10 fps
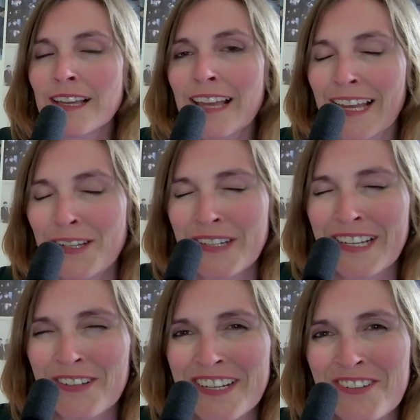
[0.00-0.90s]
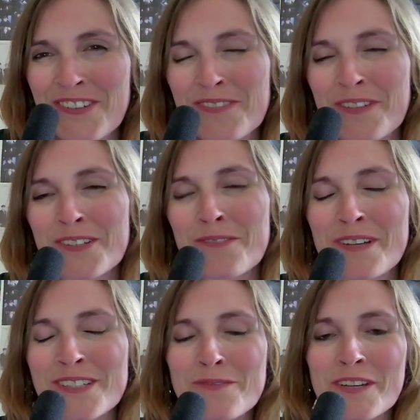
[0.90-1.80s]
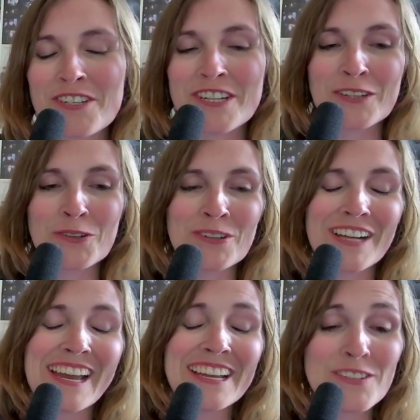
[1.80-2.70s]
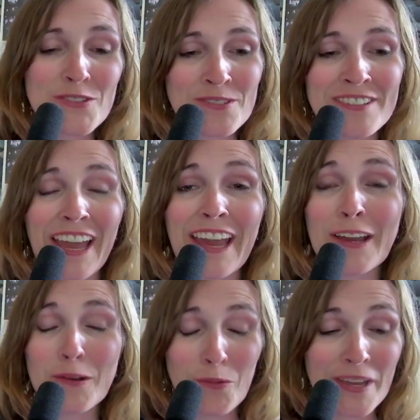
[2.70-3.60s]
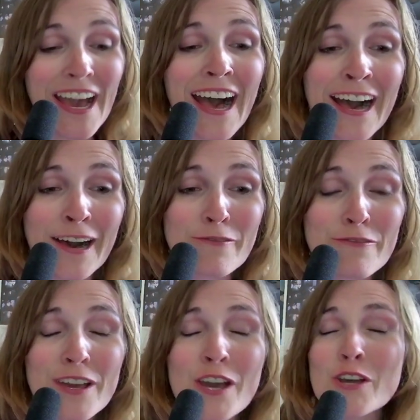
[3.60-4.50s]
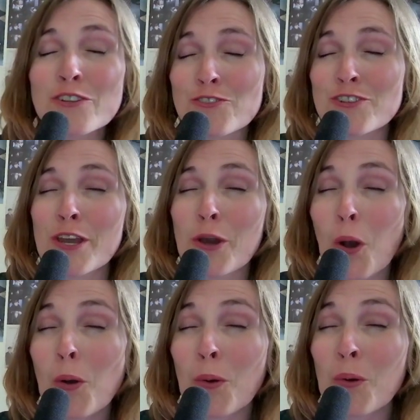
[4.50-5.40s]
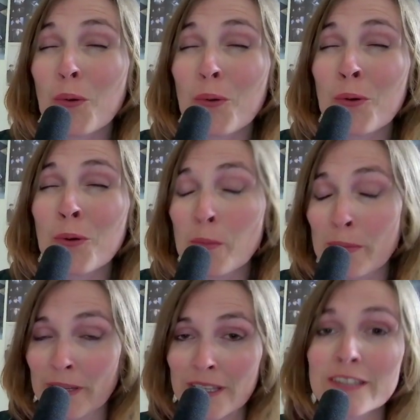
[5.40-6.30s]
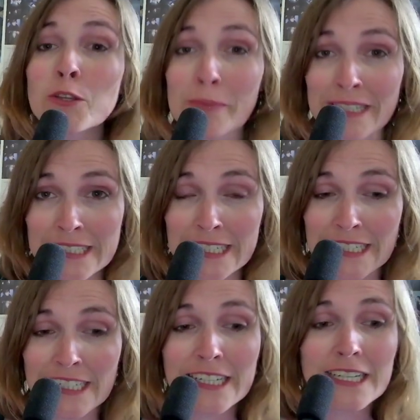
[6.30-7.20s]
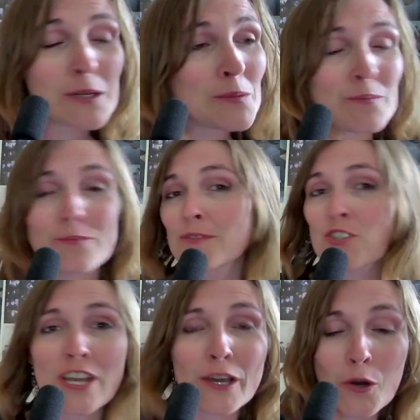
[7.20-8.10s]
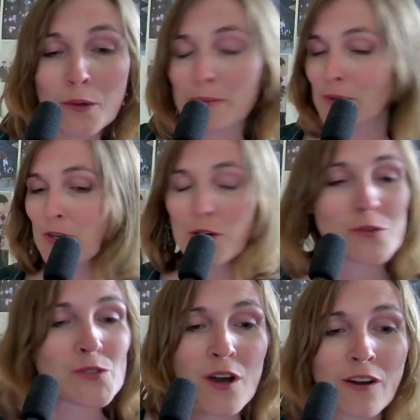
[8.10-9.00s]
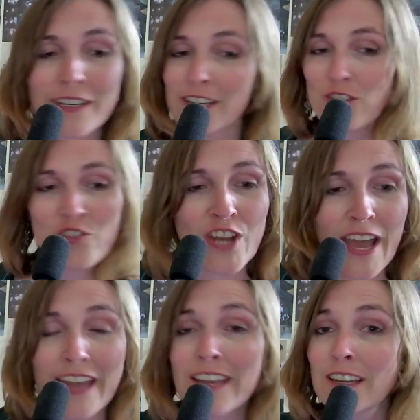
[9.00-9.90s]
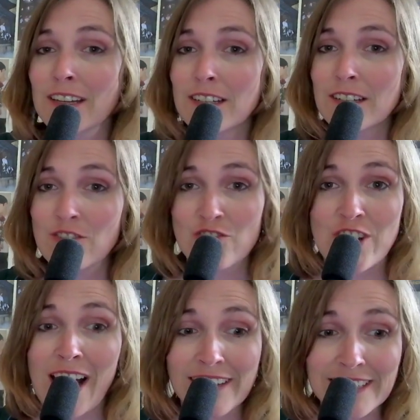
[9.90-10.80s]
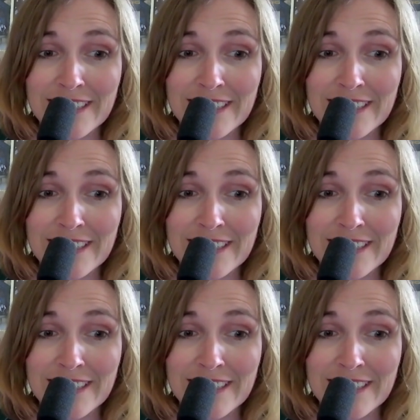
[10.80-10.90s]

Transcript: Hello, hello, hello, and welcome back to my channel. And today we have J Hope in the building. J Hope, Hoseok, J, Jack,